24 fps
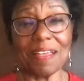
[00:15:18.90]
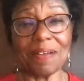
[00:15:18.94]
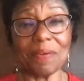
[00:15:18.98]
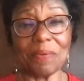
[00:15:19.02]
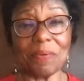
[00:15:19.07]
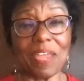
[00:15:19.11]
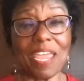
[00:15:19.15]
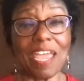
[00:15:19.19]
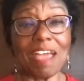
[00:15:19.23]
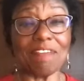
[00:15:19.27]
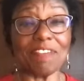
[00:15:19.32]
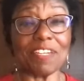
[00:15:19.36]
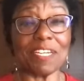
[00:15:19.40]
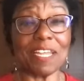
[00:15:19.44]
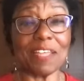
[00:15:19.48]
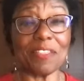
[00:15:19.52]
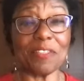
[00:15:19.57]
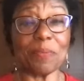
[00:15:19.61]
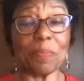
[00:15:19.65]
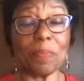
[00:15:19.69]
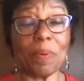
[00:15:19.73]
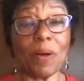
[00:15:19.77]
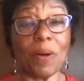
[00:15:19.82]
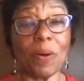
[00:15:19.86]
We have
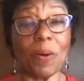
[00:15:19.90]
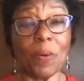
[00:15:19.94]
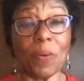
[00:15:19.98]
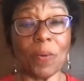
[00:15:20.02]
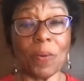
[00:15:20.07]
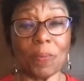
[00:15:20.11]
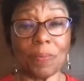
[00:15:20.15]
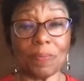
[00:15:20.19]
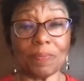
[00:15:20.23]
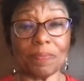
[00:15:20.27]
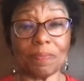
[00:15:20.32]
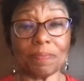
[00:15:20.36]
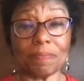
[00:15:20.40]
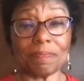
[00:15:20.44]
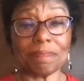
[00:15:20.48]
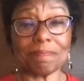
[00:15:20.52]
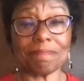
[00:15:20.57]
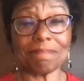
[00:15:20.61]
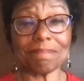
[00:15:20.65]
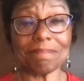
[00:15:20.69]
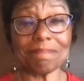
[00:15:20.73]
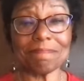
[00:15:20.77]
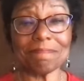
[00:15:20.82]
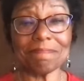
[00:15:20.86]
another poll.
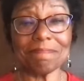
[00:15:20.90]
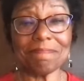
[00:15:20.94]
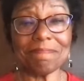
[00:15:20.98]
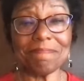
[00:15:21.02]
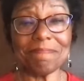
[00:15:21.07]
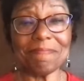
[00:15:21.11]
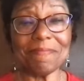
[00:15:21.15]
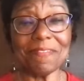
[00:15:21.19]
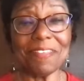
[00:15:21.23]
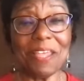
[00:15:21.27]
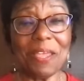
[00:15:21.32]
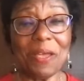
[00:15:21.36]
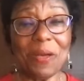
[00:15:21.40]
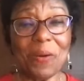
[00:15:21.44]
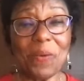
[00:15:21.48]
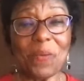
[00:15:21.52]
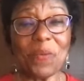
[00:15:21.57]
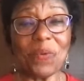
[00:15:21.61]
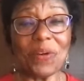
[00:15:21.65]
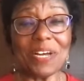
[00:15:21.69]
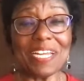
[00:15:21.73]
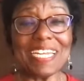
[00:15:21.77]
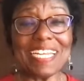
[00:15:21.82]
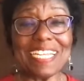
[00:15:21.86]

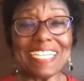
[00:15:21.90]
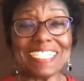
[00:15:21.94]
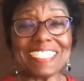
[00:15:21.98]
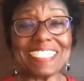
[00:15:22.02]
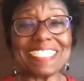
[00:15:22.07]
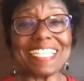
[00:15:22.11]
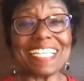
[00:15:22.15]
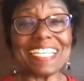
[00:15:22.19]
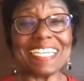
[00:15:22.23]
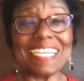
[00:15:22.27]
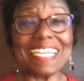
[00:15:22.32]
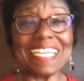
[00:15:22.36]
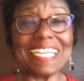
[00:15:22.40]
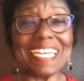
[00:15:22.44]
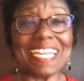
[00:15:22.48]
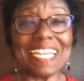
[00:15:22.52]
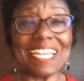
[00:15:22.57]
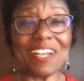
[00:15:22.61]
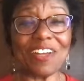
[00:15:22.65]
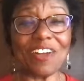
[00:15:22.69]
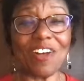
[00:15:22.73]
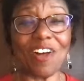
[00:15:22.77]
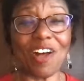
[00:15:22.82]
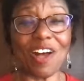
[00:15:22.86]
What is the
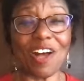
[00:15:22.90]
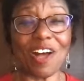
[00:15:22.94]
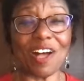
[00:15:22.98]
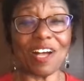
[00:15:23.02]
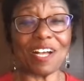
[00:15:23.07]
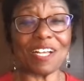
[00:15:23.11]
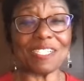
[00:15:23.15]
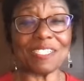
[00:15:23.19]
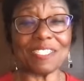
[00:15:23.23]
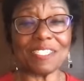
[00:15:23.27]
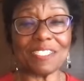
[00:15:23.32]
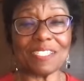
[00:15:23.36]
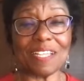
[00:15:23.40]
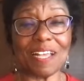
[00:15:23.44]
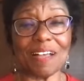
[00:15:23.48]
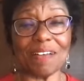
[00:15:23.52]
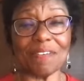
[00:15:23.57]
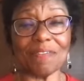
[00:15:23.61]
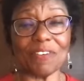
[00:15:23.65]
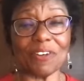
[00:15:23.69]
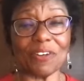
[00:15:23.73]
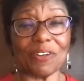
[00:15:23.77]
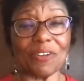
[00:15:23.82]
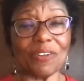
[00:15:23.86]
leading cause
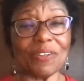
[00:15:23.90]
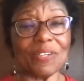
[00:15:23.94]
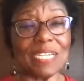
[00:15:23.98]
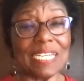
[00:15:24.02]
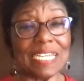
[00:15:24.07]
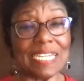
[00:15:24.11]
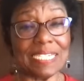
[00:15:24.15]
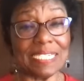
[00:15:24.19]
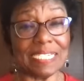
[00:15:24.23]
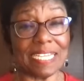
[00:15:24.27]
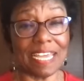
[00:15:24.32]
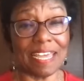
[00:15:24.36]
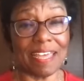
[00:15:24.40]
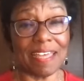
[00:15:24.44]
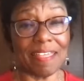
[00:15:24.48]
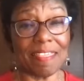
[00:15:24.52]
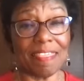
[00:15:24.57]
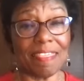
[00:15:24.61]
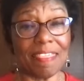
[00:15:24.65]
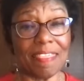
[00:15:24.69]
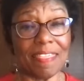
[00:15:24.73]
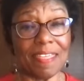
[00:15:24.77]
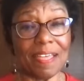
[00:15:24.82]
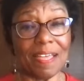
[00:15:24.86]
of early
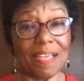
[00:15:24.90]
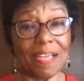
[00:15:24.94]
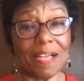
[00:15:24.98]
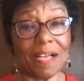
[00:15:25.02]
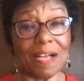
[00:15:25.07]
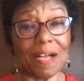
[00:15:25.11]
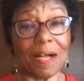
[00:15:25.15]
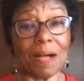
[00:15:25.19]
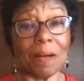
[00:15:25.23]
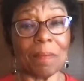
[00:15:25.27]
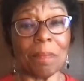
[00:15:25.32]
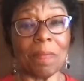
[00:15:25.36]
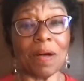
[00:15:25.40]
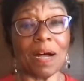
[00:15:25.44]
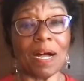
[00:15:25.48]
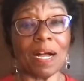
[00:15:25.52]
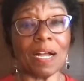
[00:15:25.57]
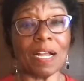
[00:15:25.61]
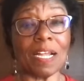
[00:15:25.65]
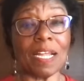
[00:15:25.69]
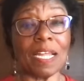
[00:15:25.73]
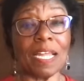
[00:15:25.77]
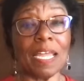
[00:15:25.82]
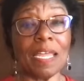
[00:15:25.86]
death
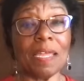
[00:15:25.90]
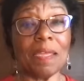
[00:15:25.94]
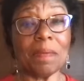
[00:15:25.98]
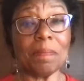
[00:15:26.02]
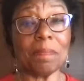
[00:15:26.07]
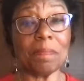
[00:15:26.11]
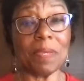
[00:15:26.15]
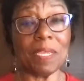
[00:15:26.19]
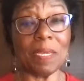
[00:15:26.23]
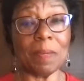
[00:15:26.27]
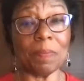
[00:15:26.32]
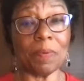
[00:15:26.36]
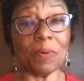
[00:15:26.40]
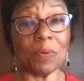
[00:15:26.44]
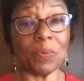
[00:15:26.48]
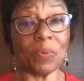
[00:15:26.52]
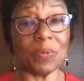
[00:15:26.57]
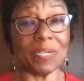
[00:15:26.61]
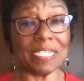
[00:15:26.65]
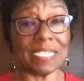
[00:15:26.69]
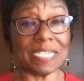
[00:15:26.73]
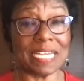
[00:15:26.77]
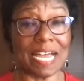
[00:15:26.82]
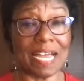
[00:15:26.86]
among people
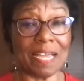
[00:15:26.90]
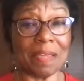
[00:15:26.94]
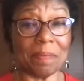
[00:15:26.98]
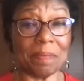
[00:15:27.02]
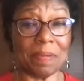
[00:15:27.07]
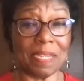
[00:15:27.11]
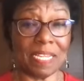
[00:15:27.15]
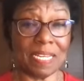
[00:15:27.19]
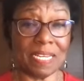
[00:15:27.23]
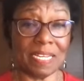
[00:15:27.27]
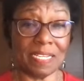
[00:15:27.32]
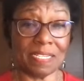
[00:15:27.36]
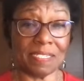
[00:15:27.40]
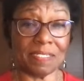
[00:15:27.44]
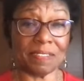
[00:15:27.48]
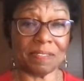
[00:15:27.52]
with diabetes?